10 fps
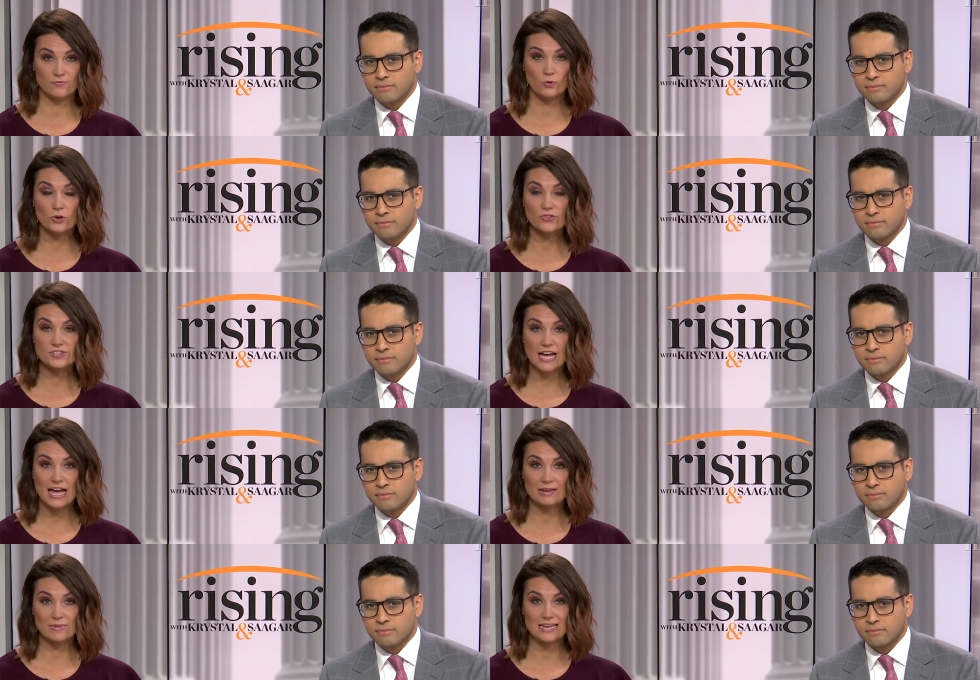Speaker 1: the fourth
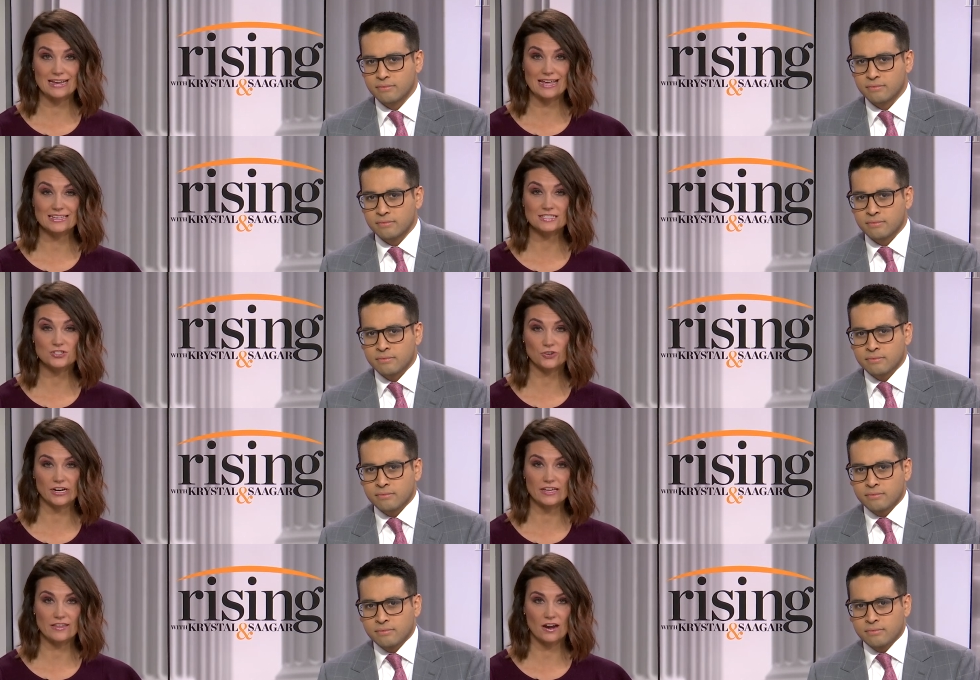time in
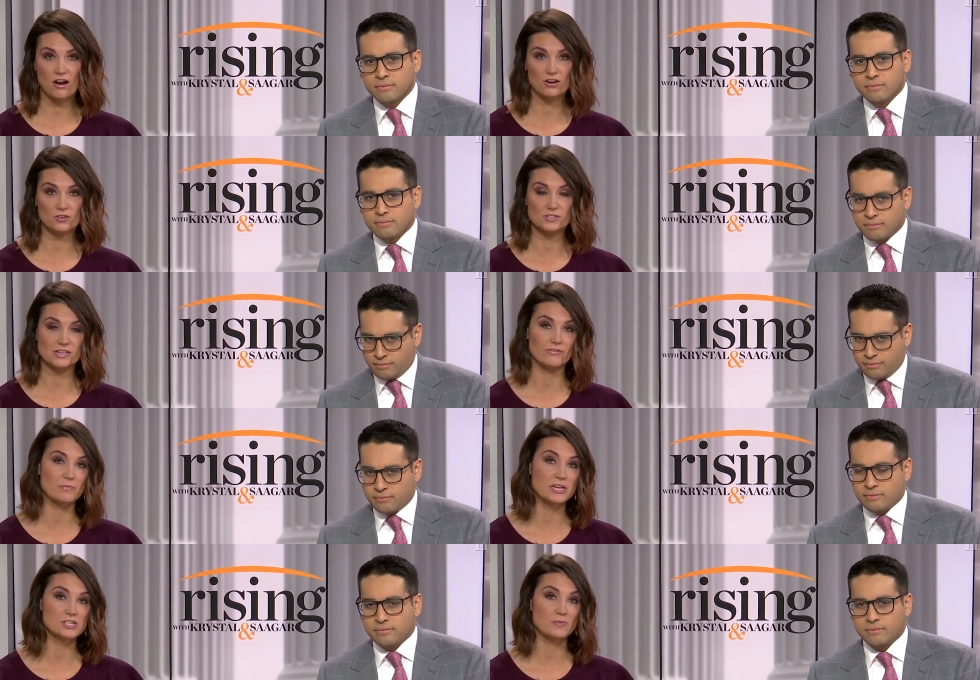history that articles of
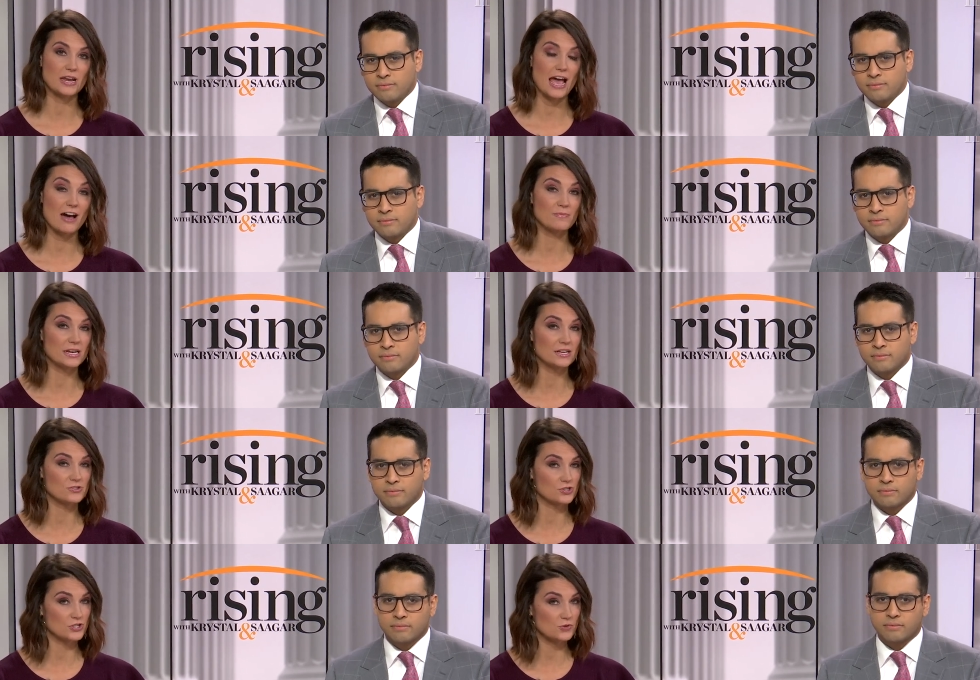impeachment have been
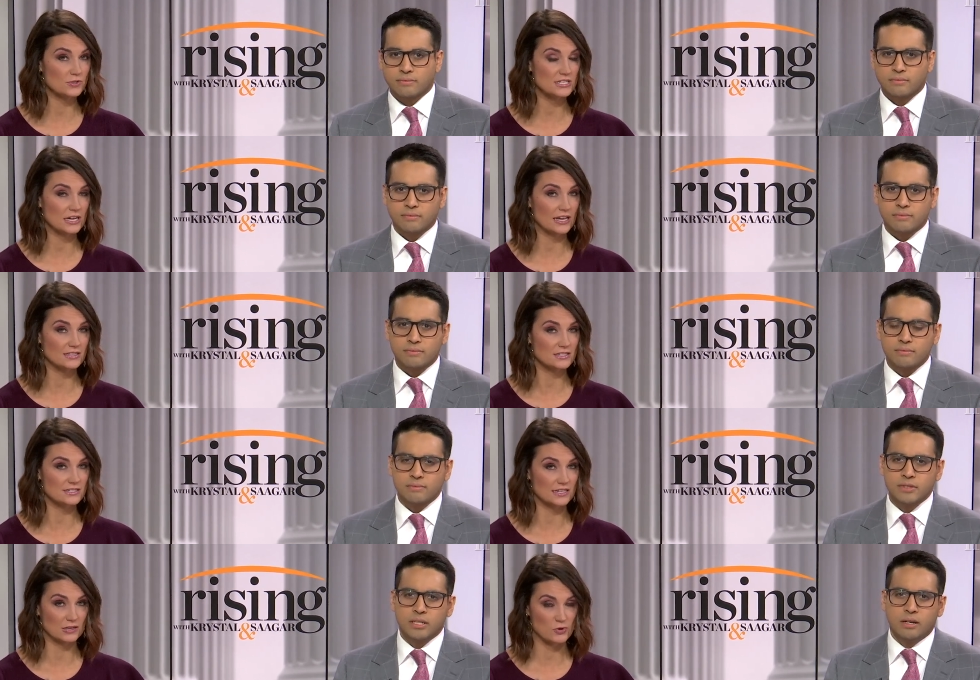introduced against
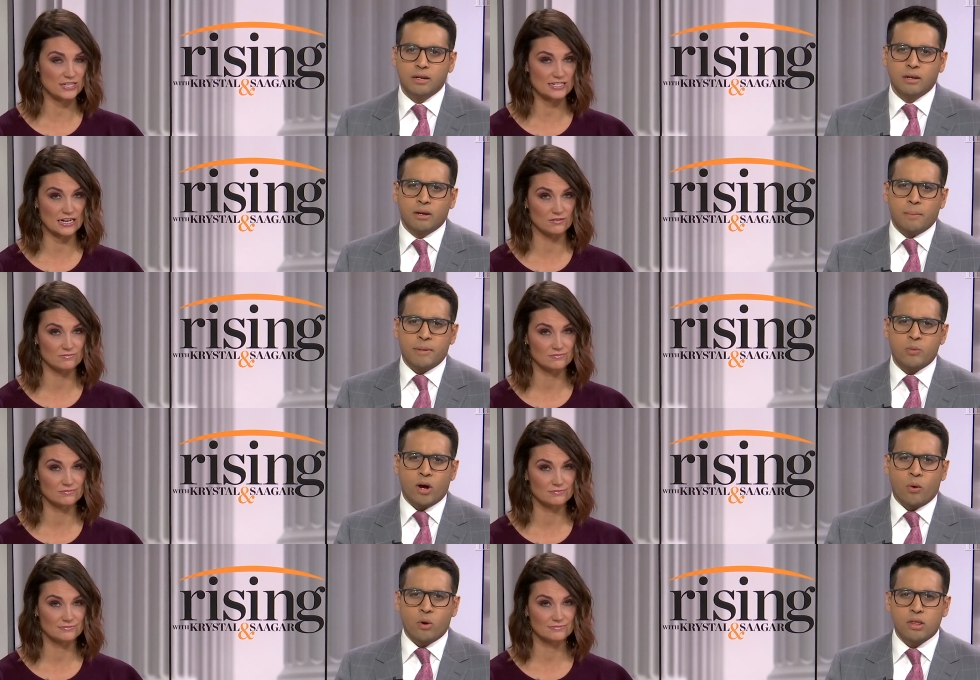a sitting president.
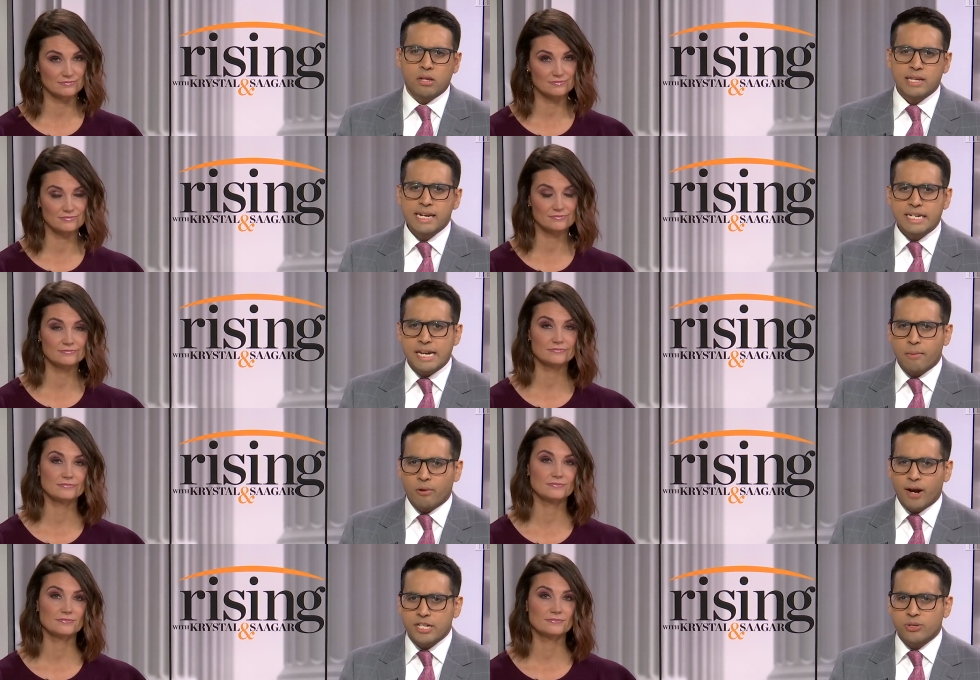
Speaker 2: Meanwhile, one of the leading
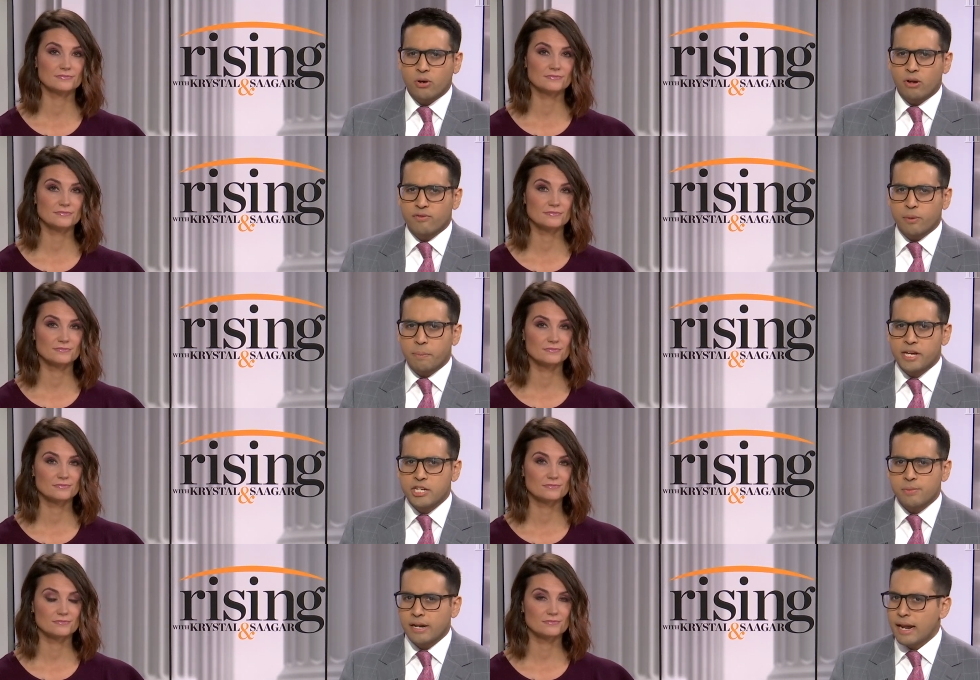Democrats who called for
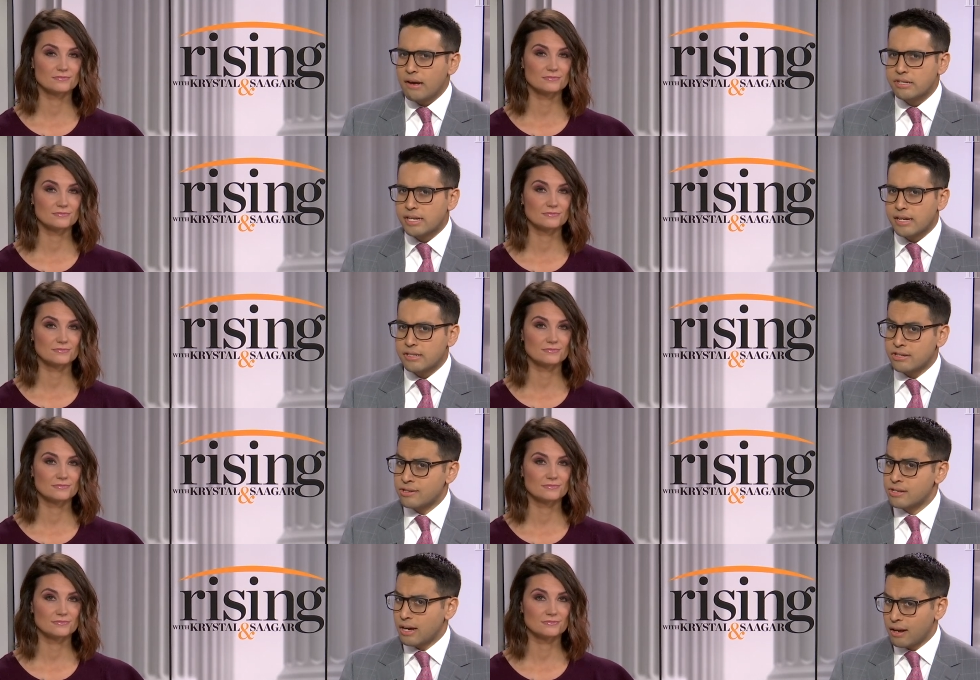impeachment now says that
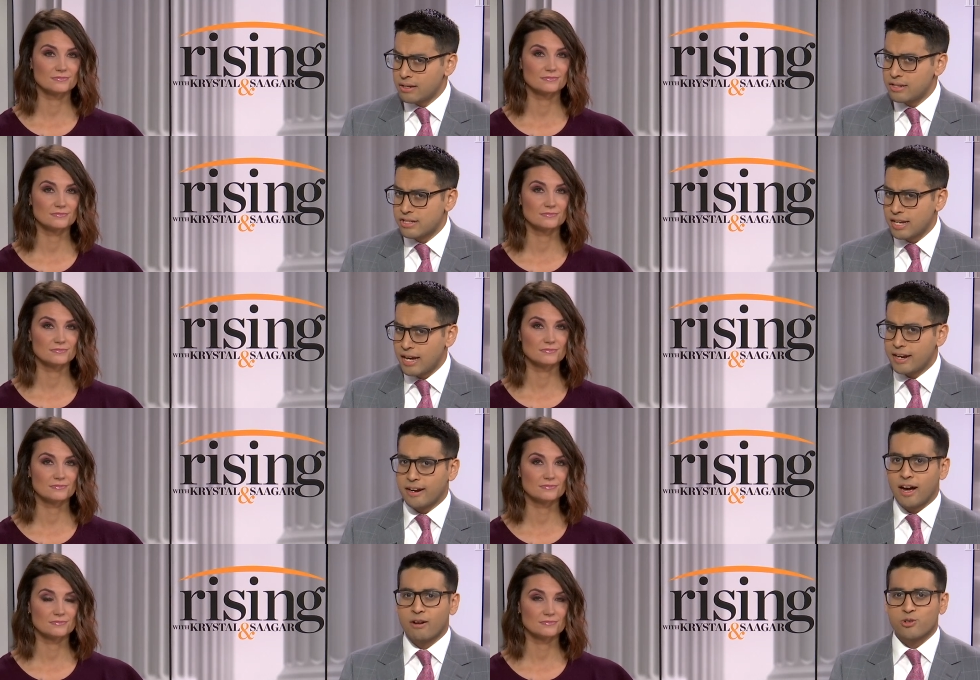she's
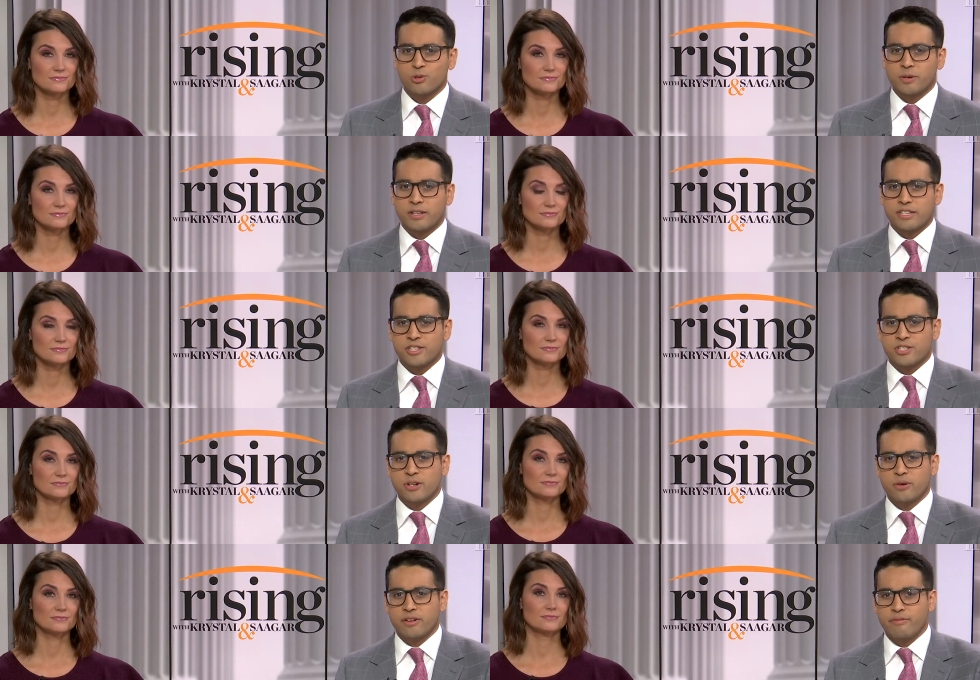undecided. Congresswoman Elissa
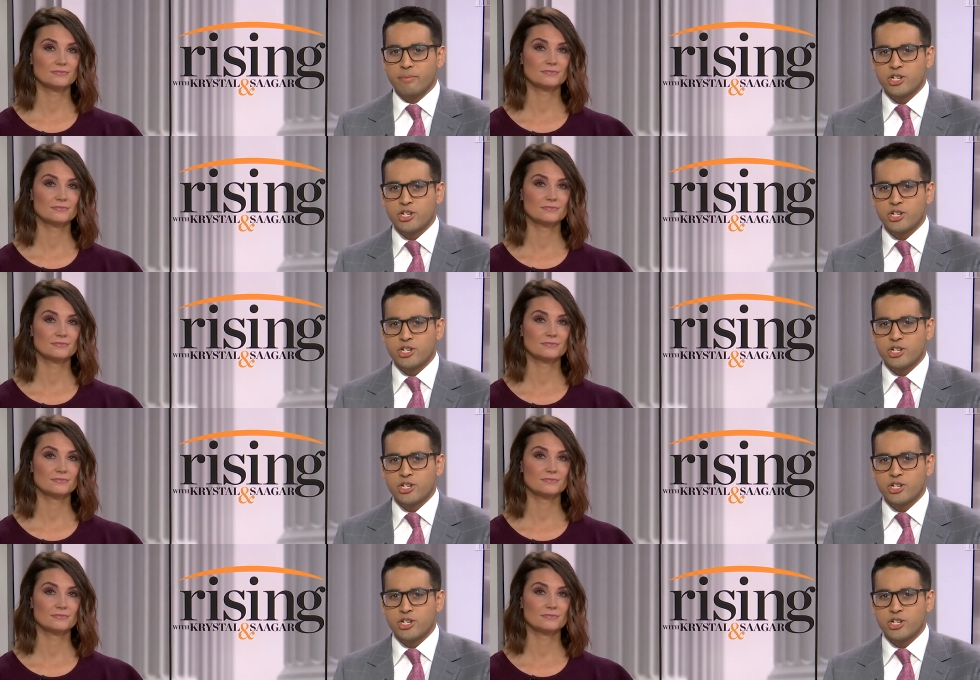Slotkin of